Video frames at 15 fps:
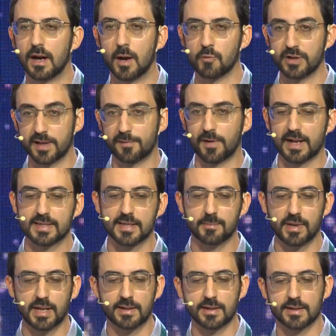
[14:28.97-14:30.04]
with the
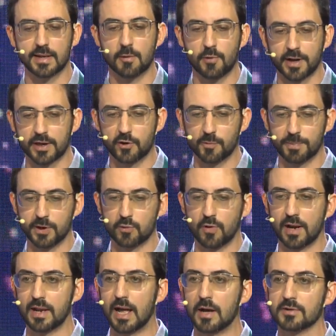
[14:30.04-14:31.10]
flexibility that our QPU
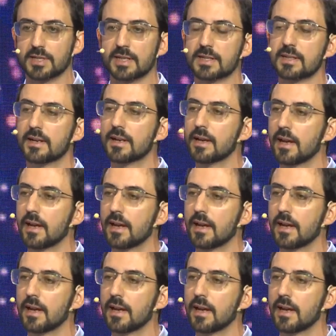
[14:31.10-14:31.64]
allows us.